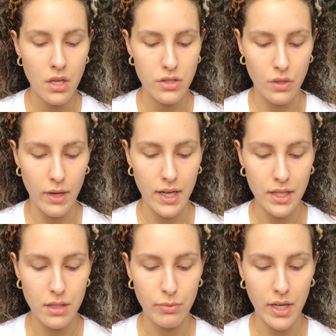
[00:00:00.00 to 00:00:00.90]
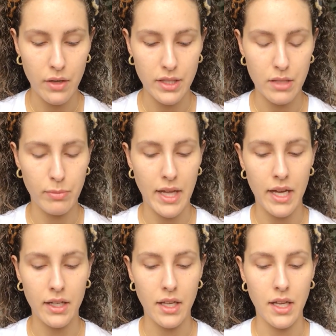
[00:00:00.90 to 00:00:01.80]
So I got the brown and the
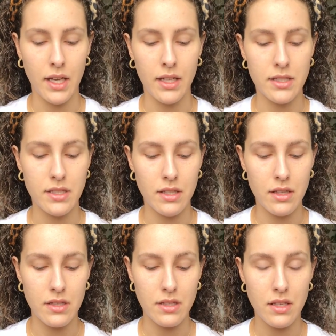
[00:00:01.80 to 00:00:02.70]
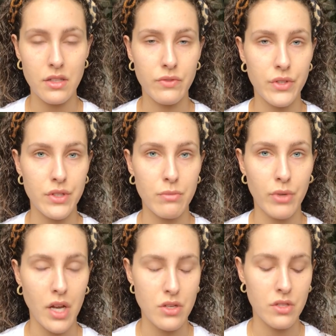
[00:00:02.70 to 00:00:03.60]
black, and this is a first
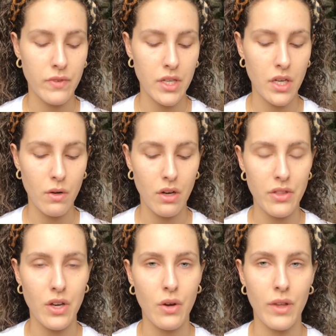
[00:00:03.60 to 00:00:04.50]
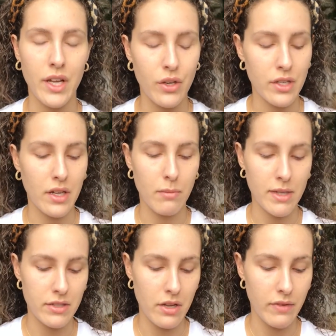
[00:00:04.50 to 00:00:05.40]
impressions video, although I couldn't help
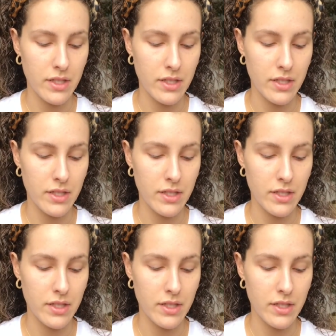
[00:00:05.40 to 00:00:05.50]
myself.